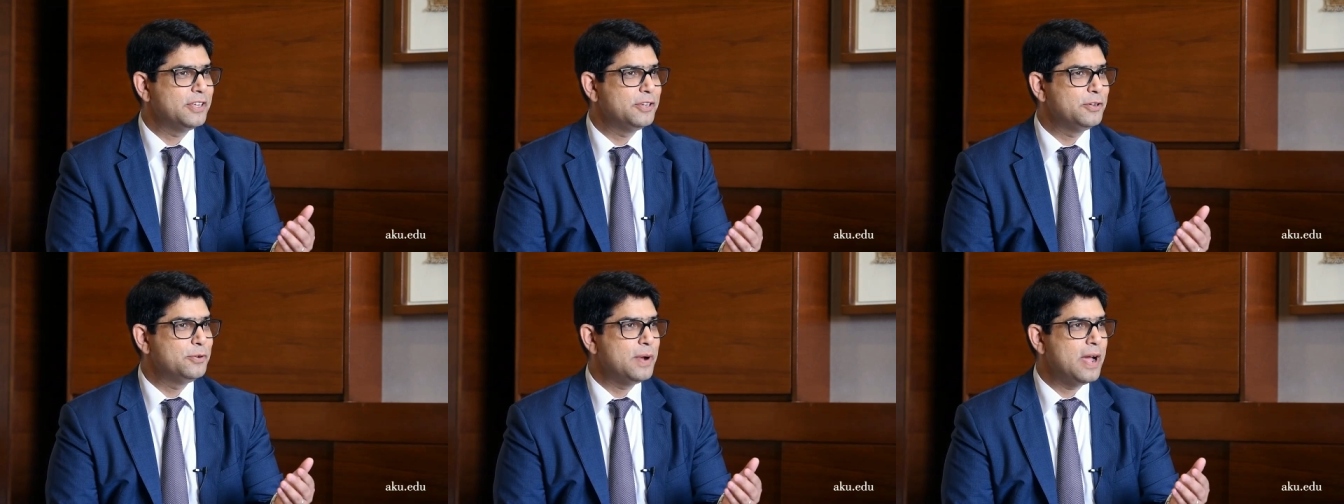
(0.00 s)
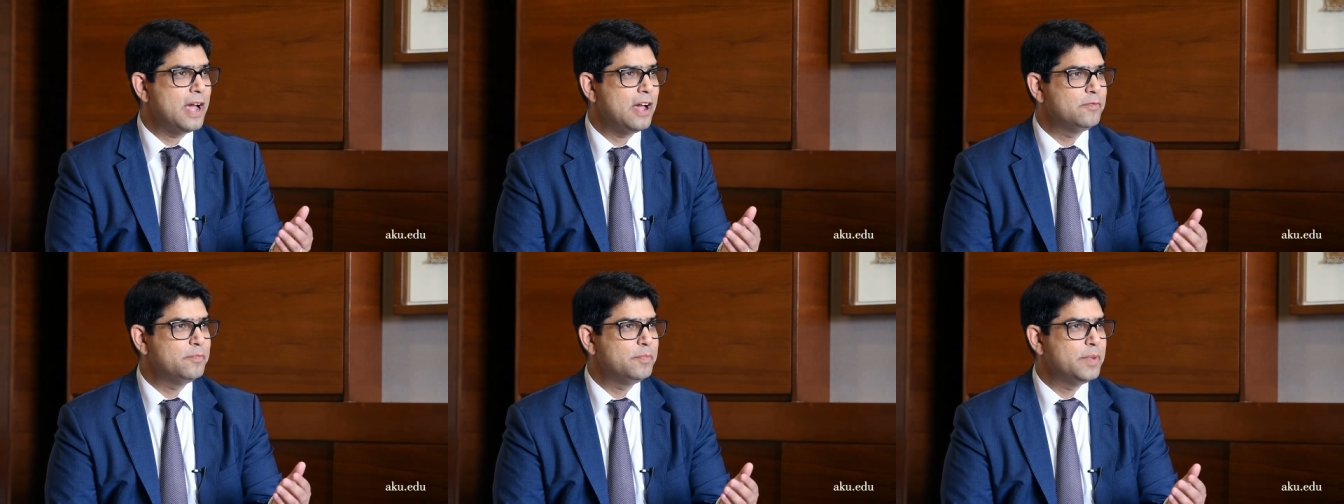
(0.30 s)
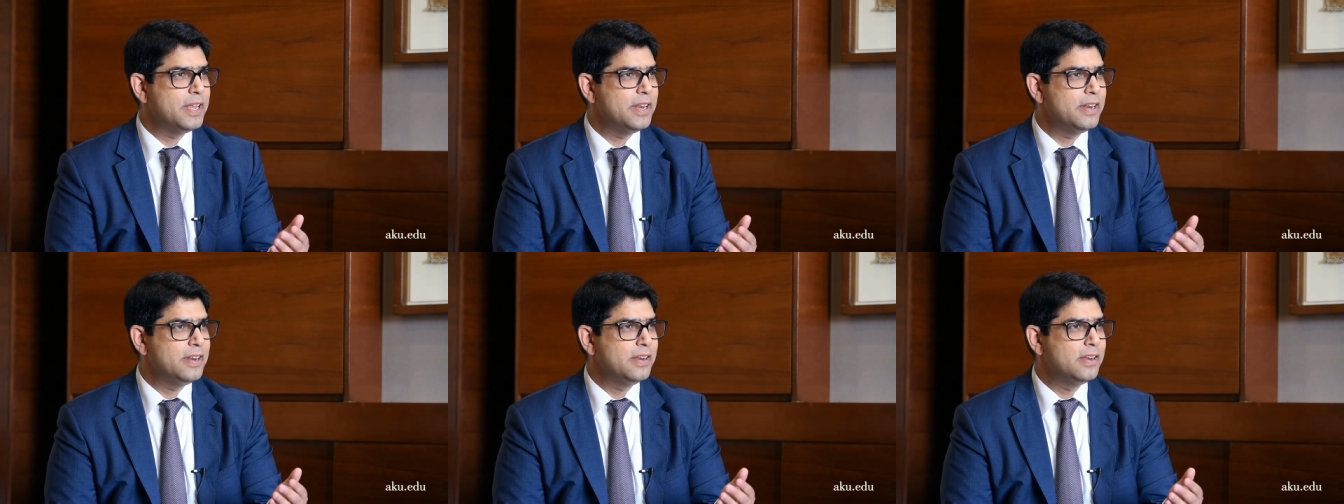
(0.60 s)
you have
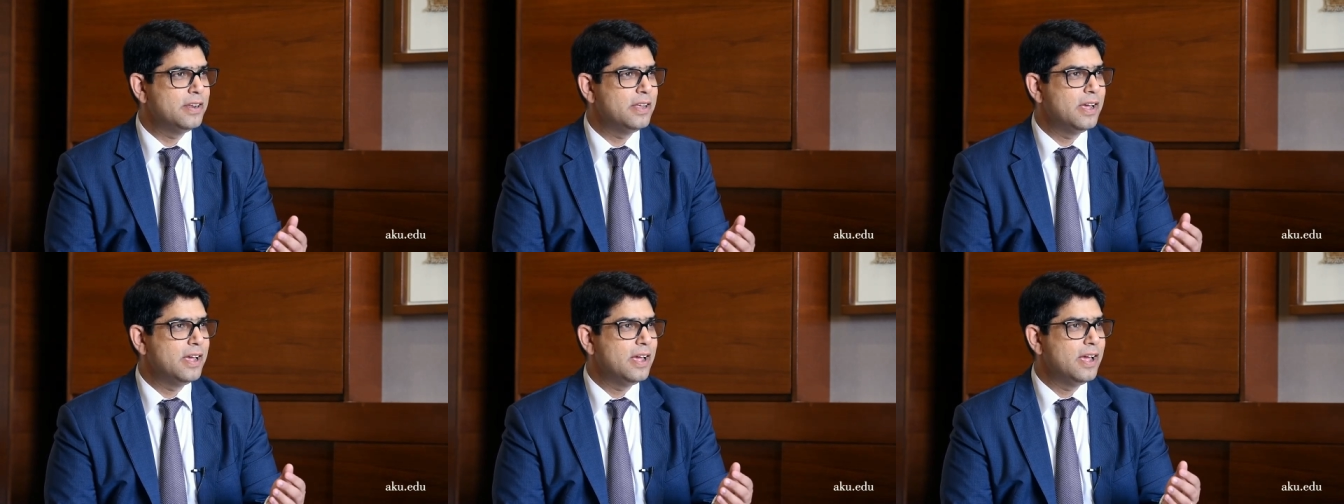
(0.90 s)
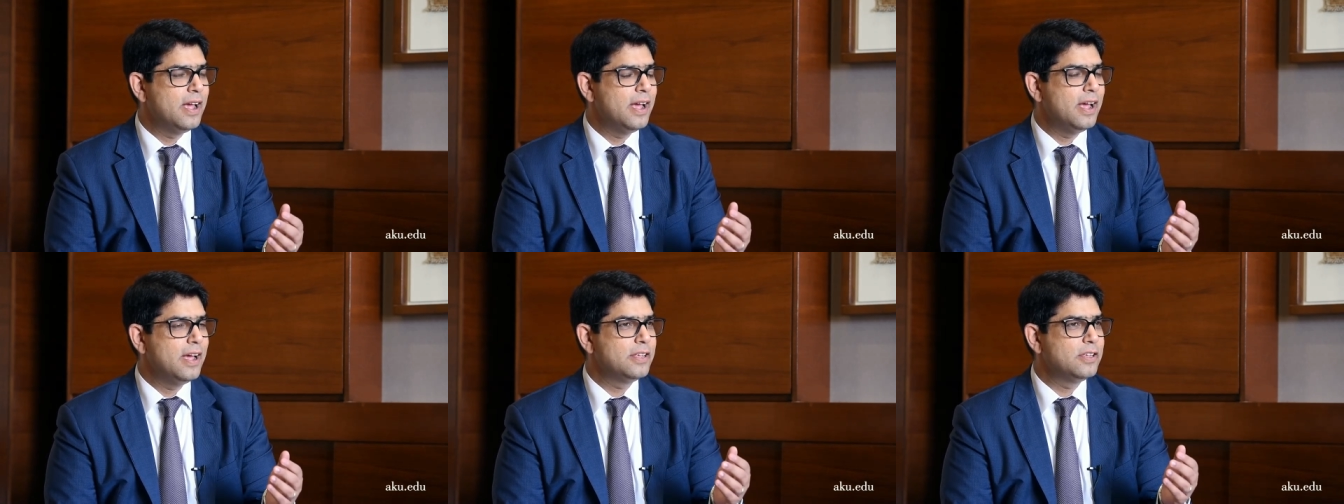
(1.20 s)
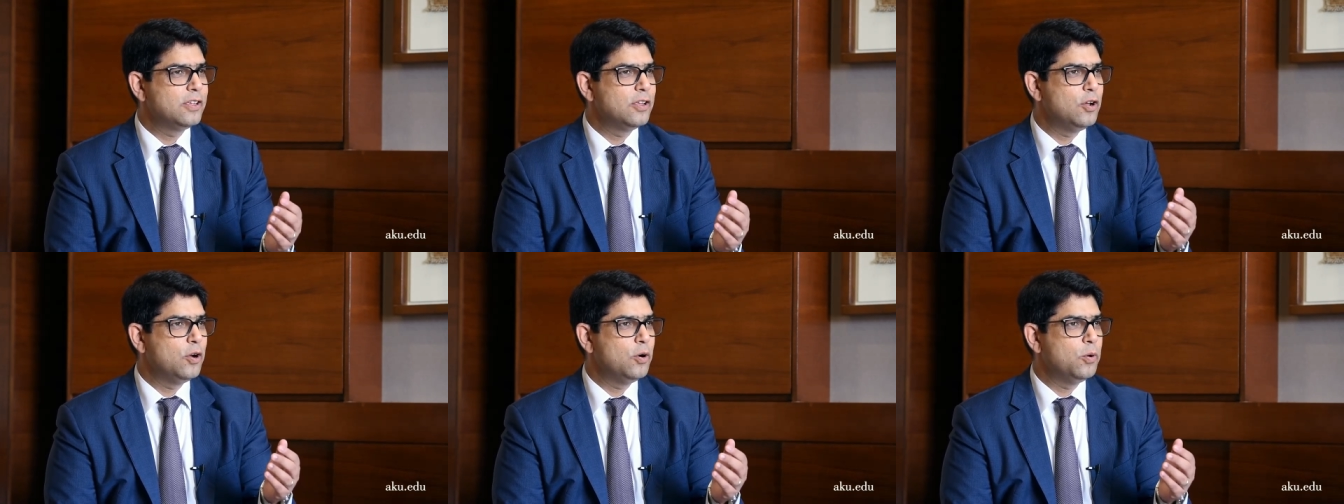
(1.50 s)
been,
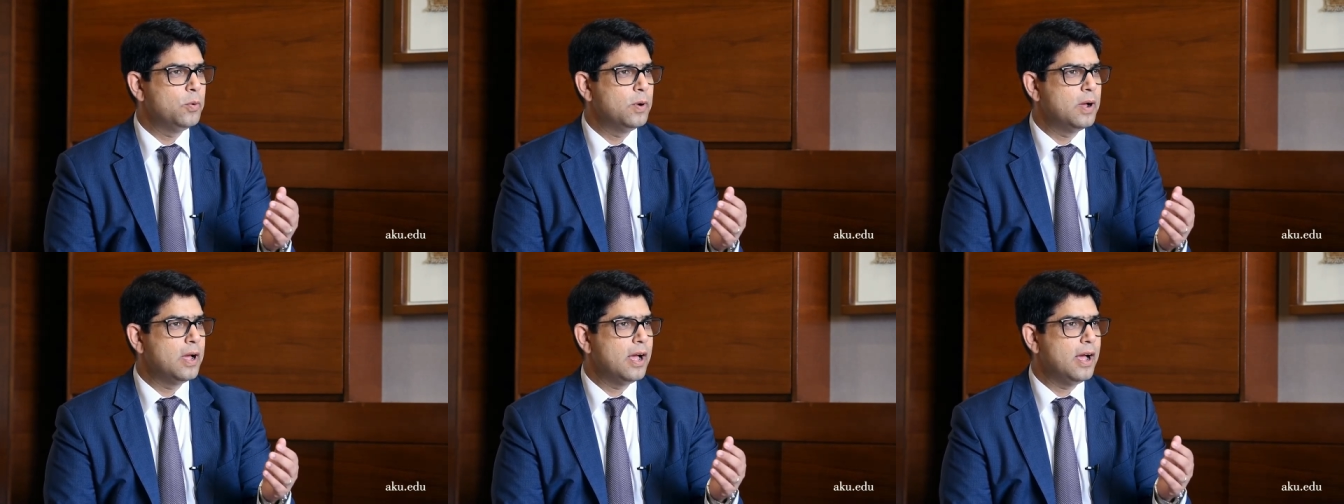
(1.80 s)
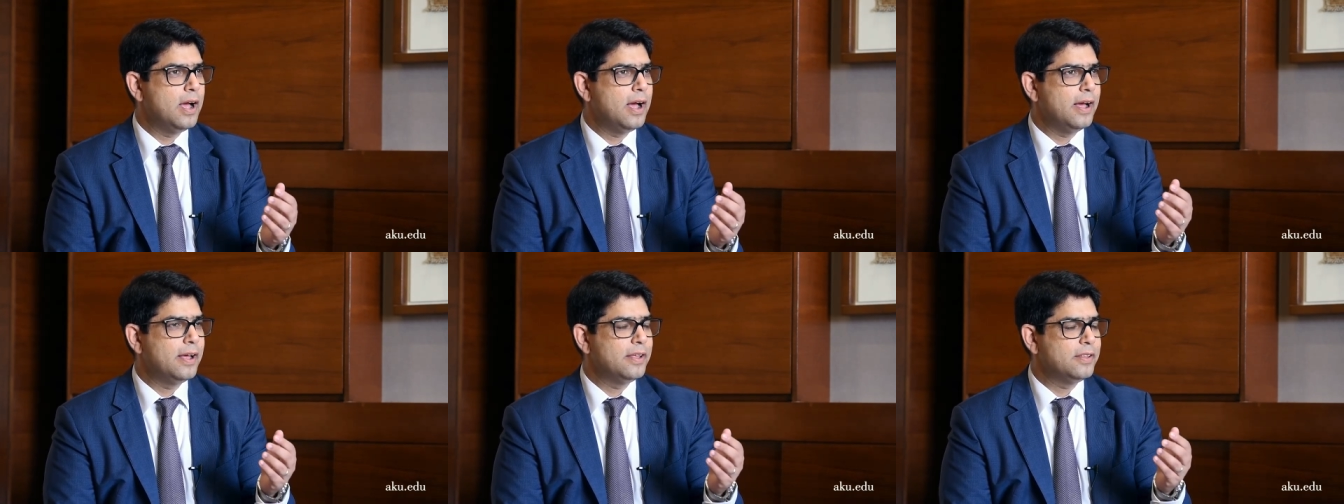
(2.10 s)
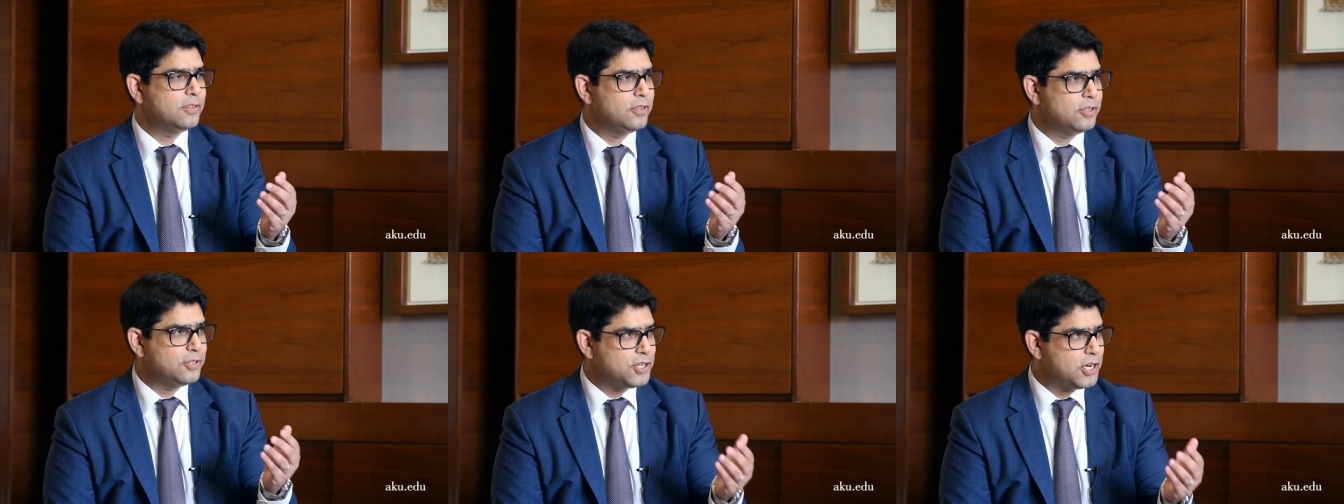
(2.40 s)
you know, uh,
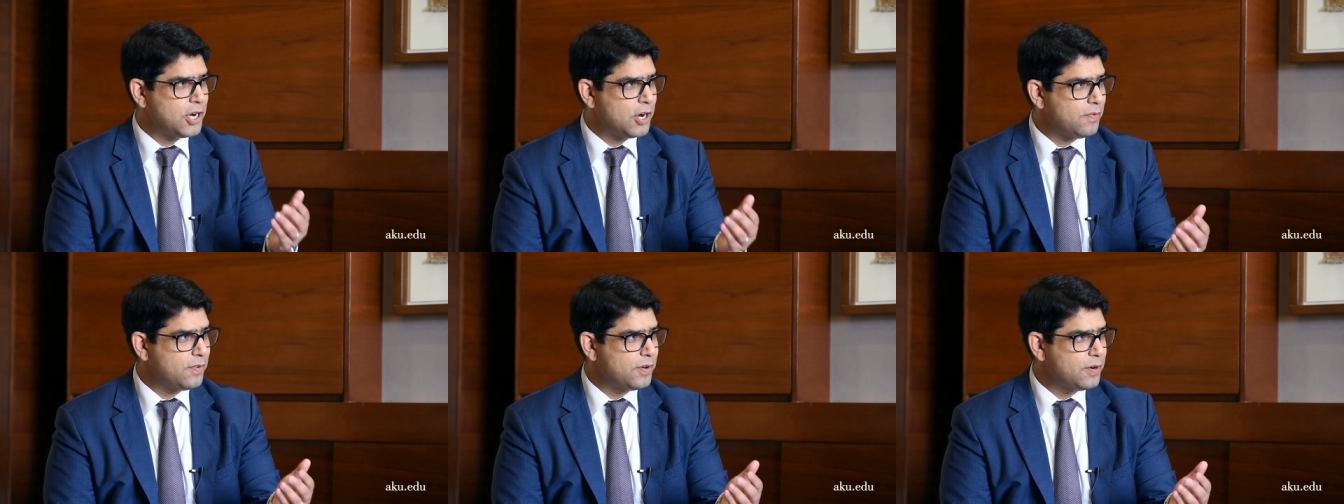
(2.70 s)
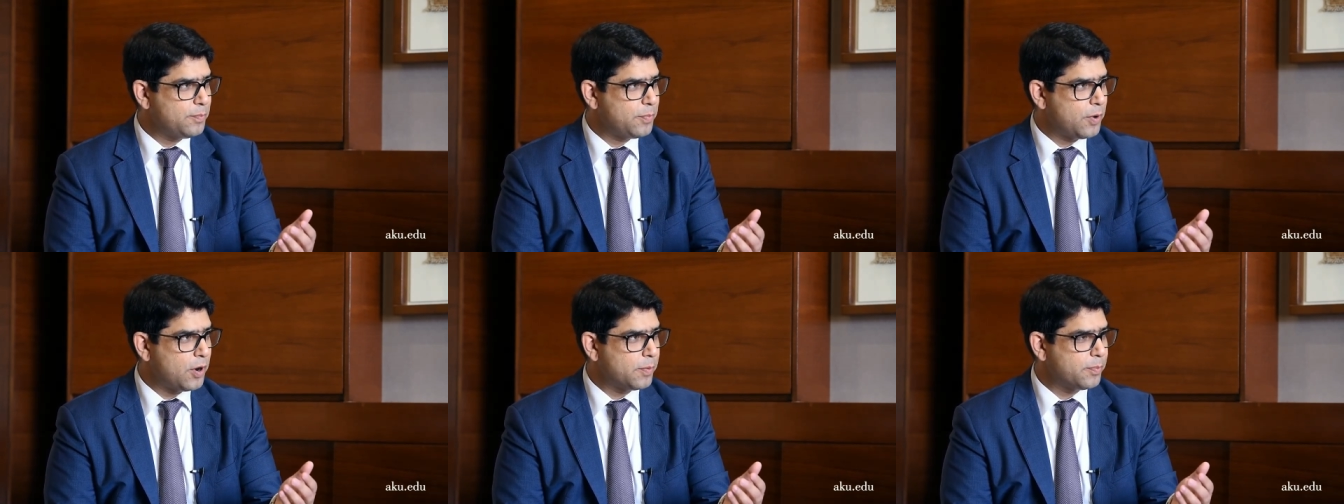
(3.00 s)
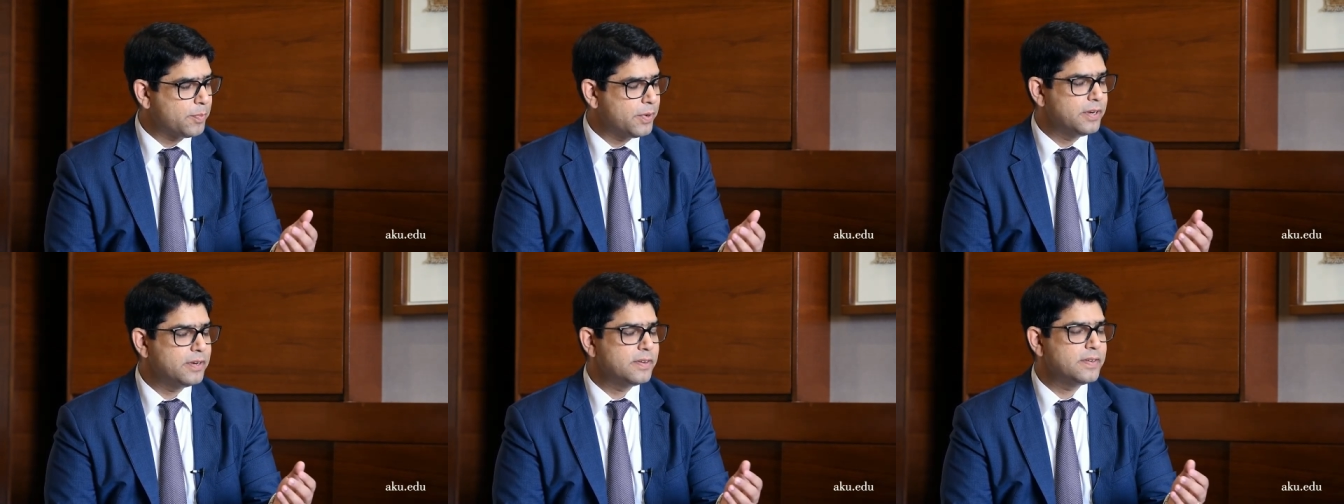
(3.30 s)
the chair of a
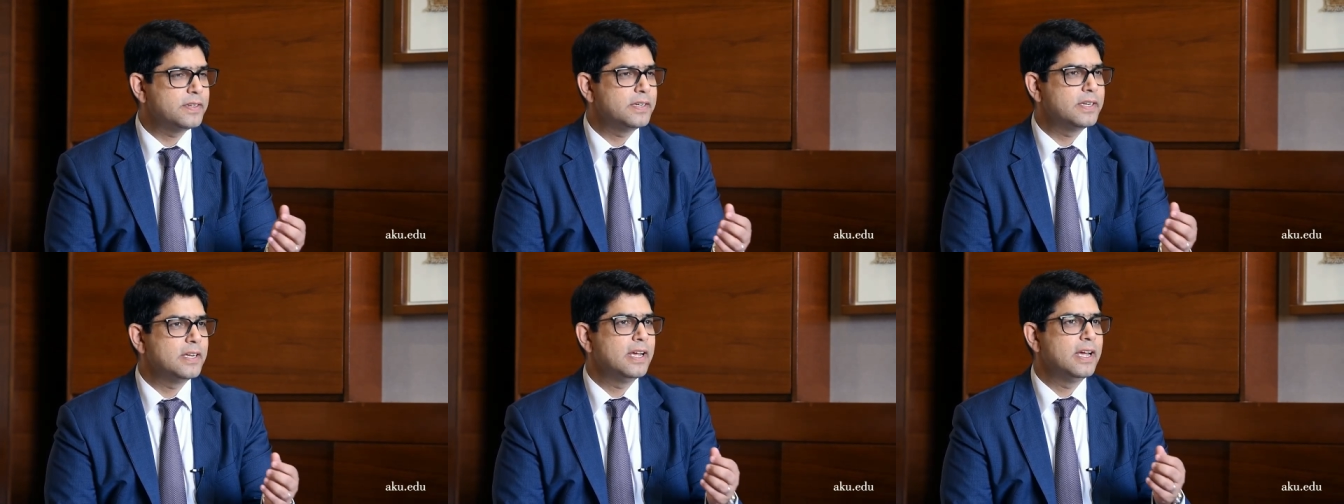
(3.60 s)
department,